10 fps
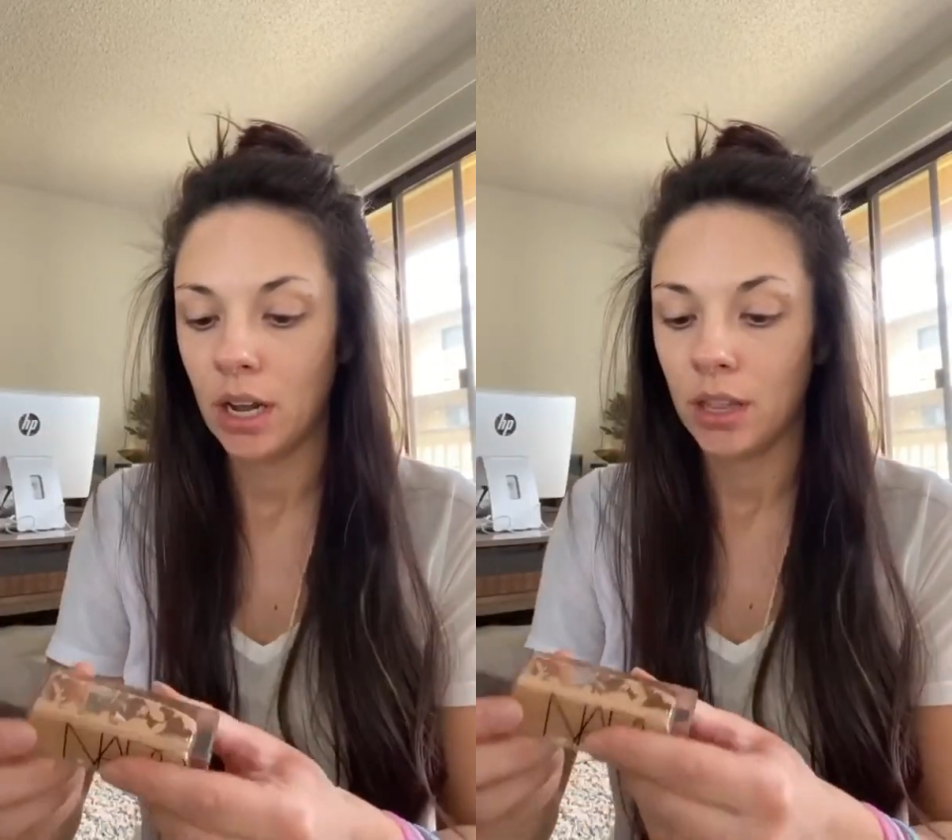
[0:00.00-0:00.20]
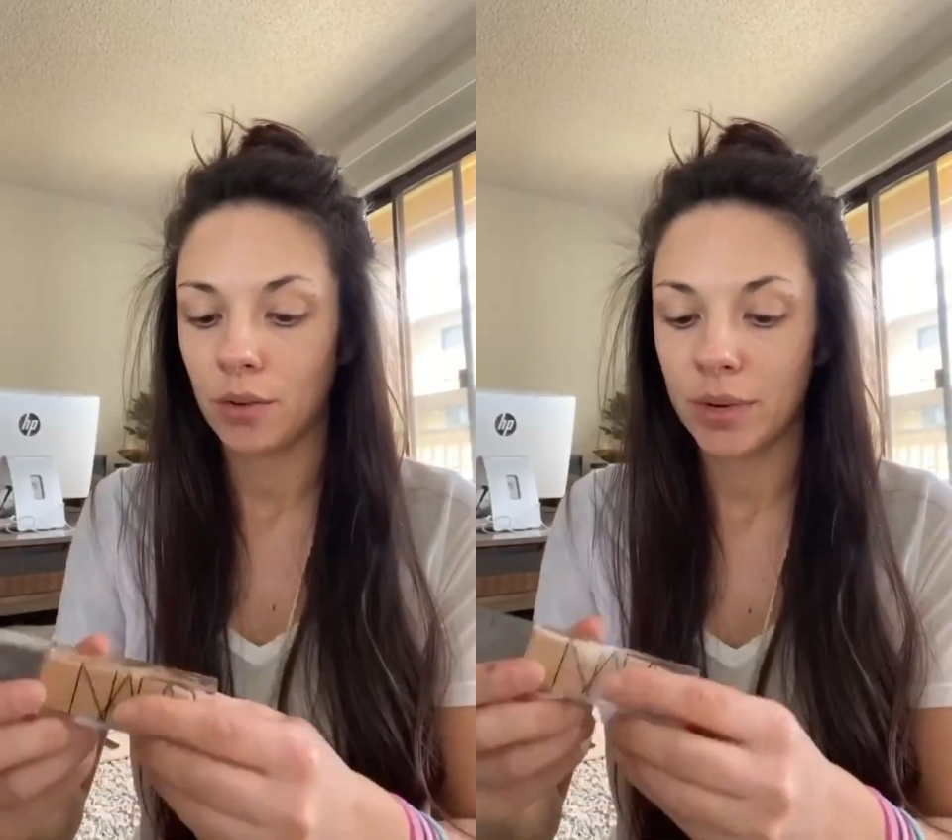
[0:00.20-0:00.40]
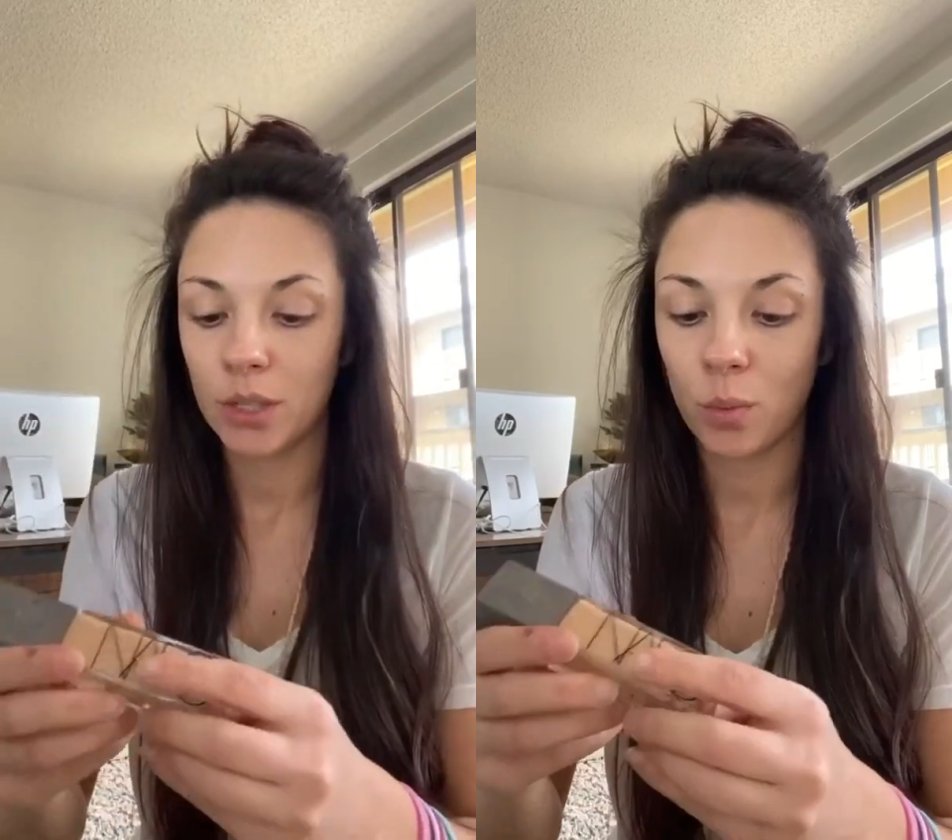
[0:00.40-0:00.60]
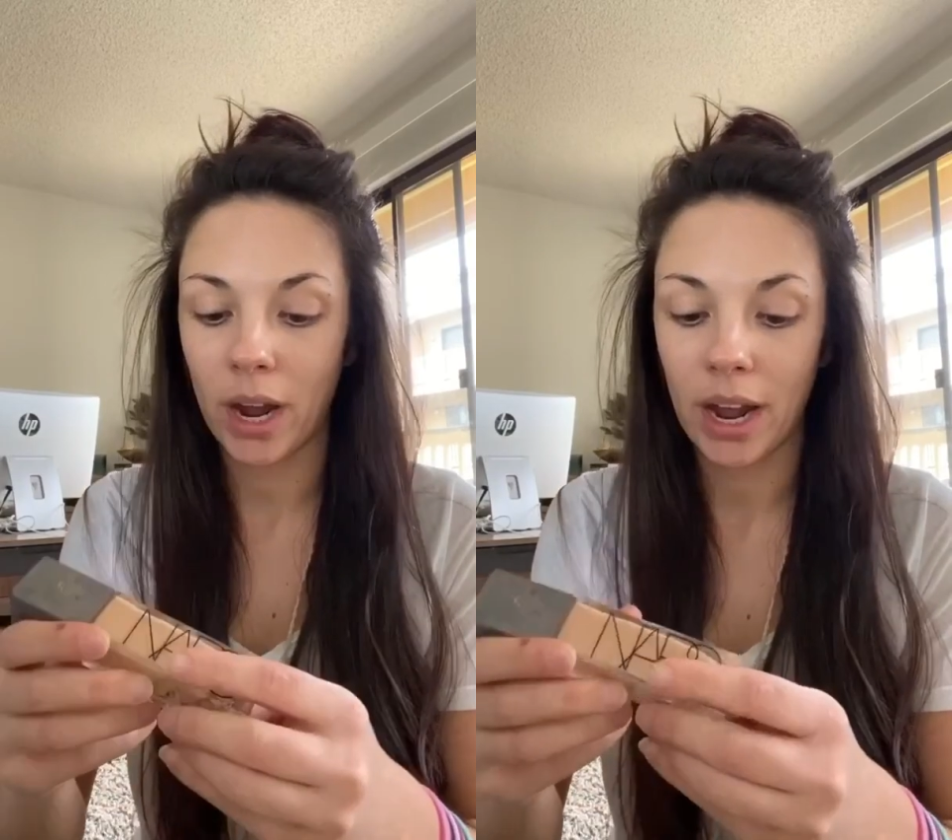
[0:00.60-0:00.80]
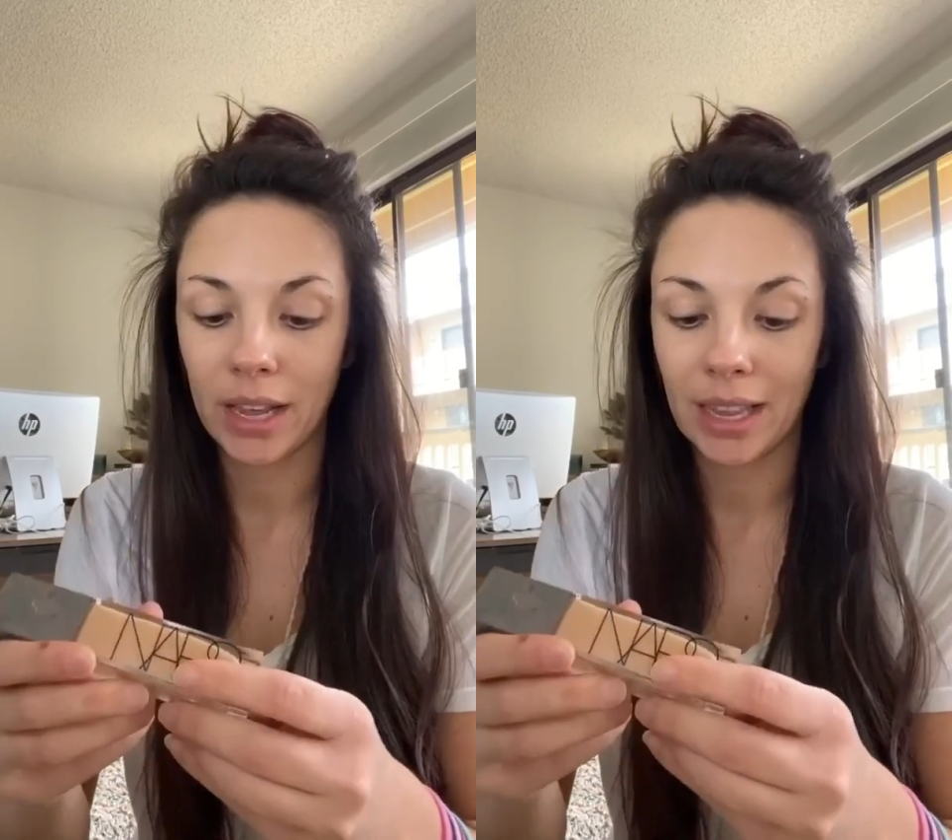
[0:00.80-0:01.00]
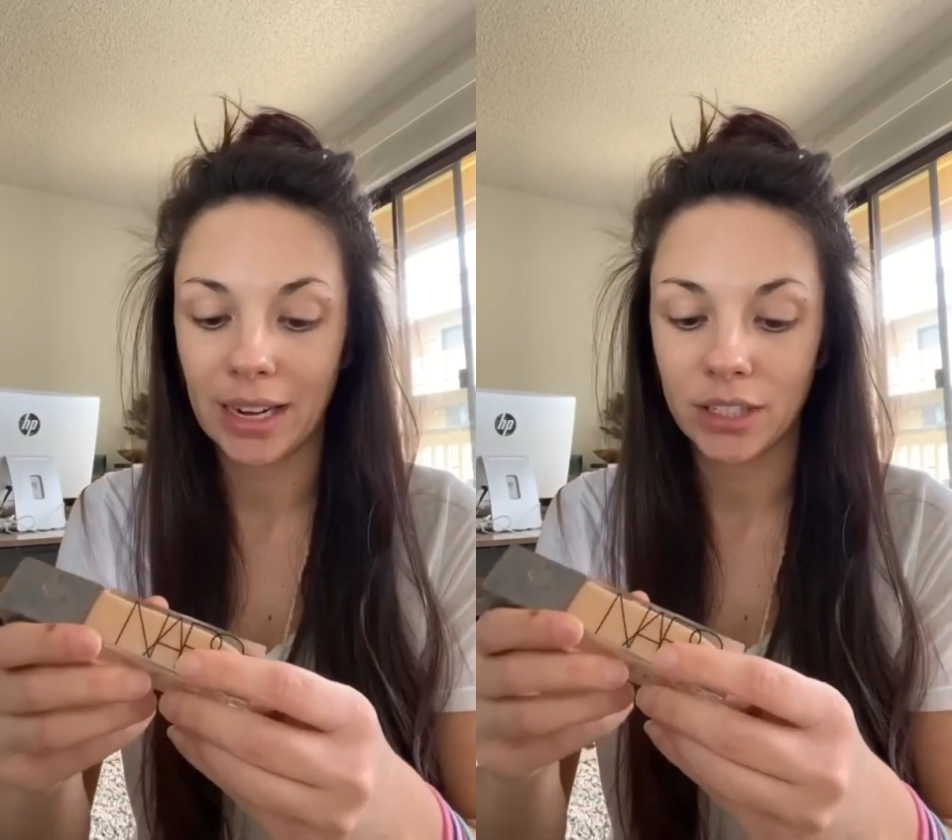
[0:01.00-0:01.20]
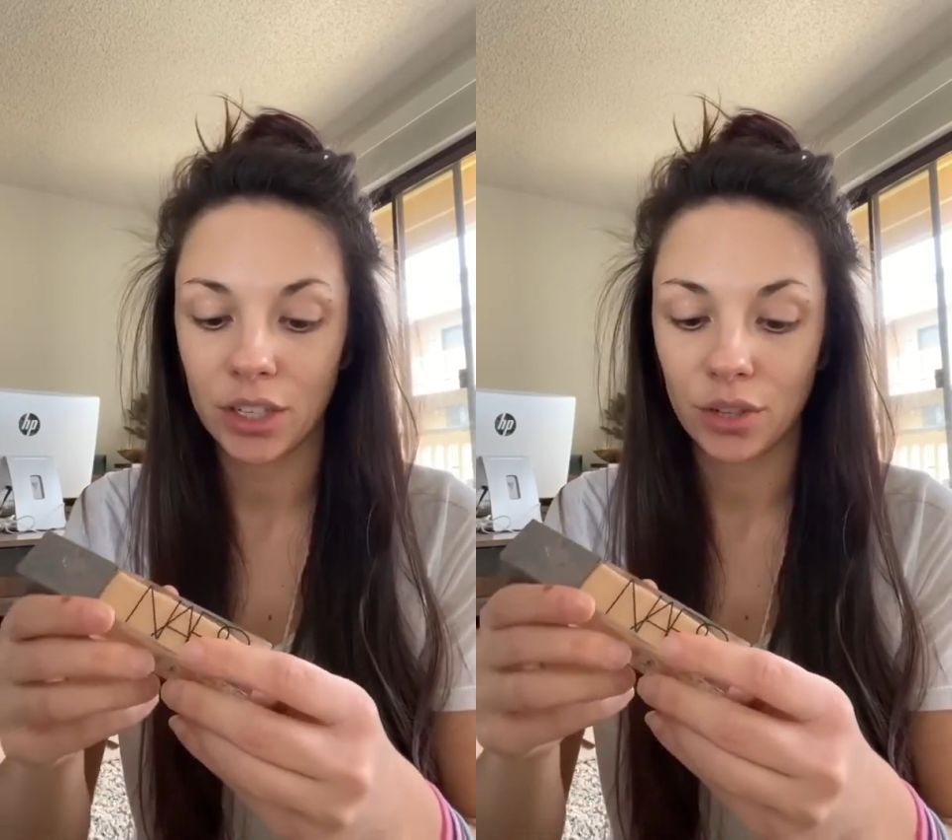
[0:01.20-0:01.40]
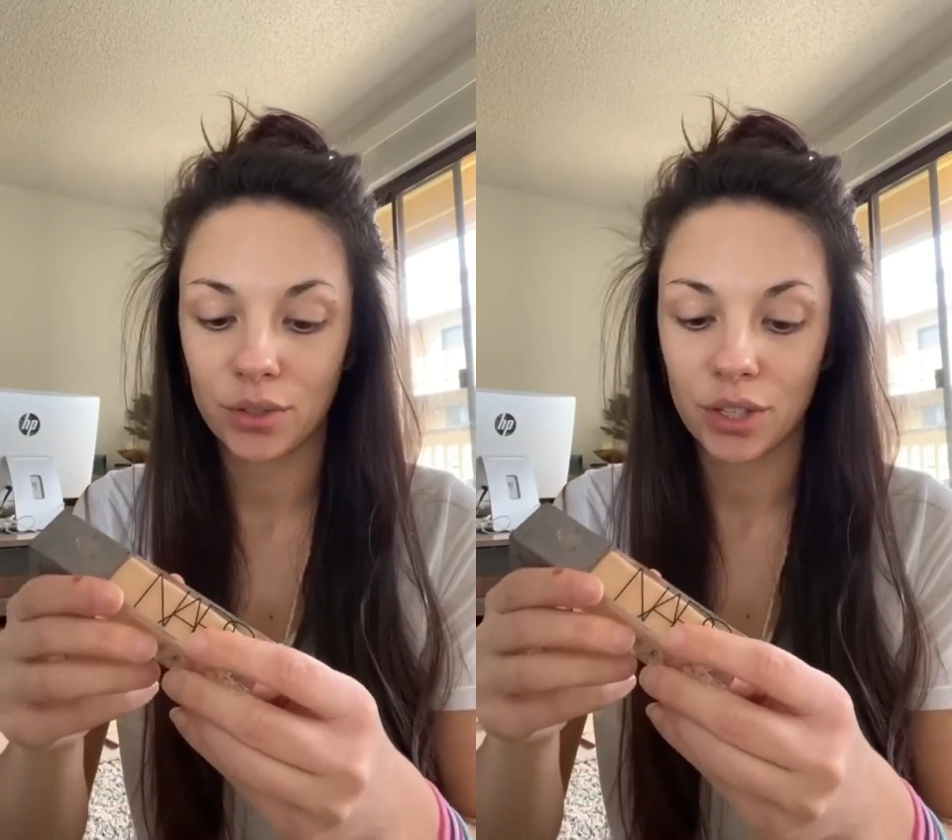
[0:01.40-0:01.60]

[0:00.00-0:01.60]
The reason why I like to use